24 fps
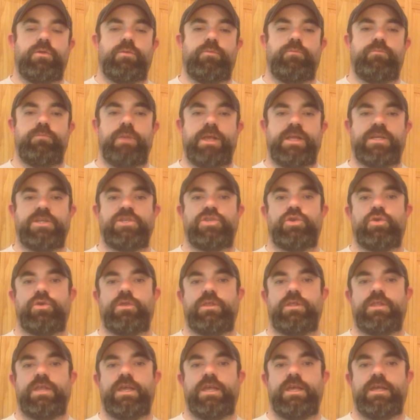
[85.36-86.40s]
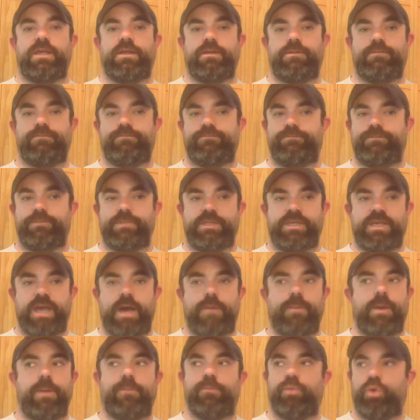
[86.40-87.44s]
making sure that they
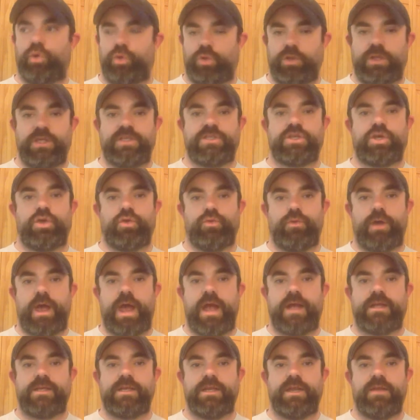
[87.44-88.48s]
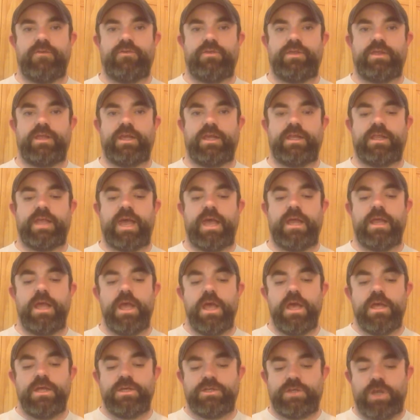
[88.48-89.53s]
got my pull list correct and everything like that.
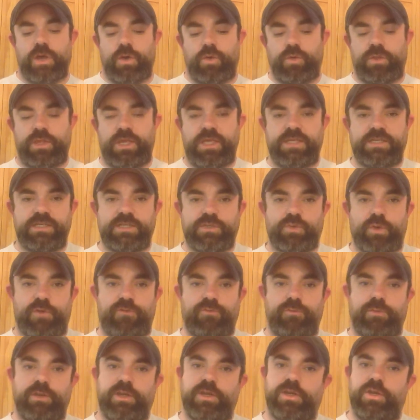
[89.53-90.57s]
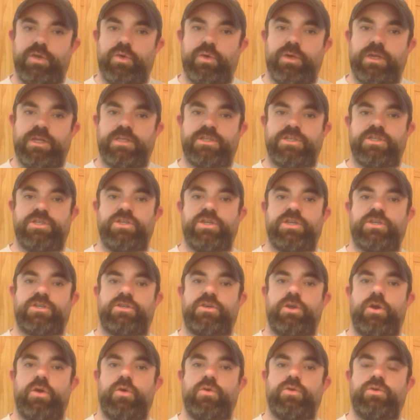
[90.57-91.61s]
So the easiest way for me to do it is to just
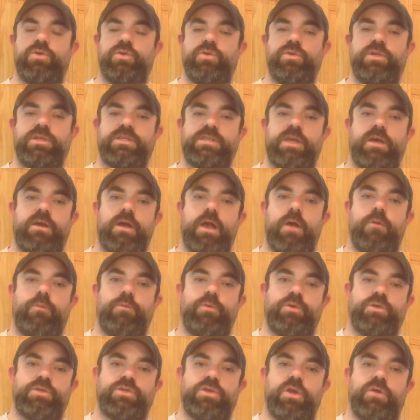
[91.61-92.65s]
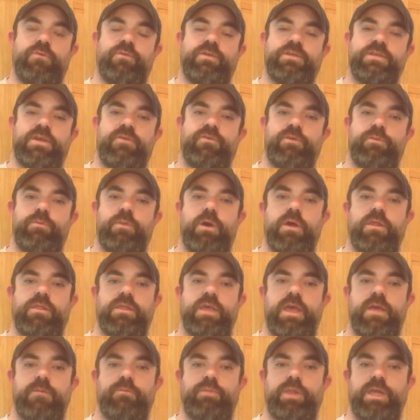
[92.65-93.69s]
go to Discount Comic Book Service every month
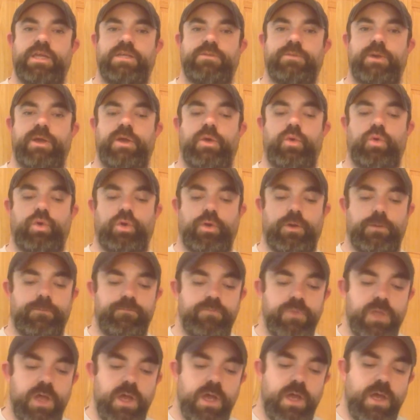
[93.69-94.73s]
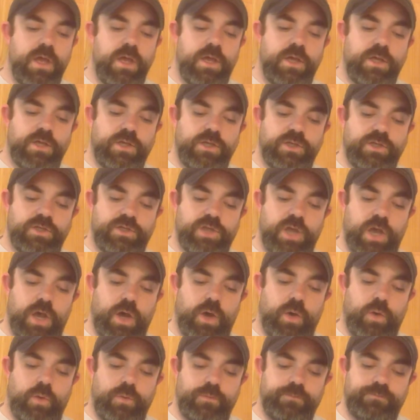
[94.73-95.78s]
and place my order.
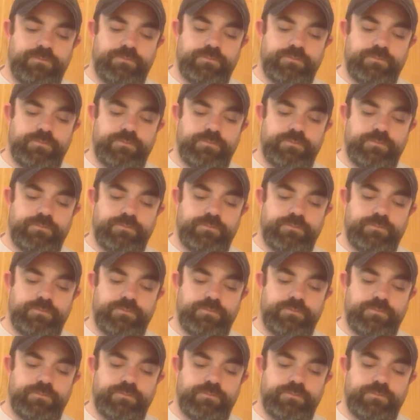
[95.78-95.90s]
So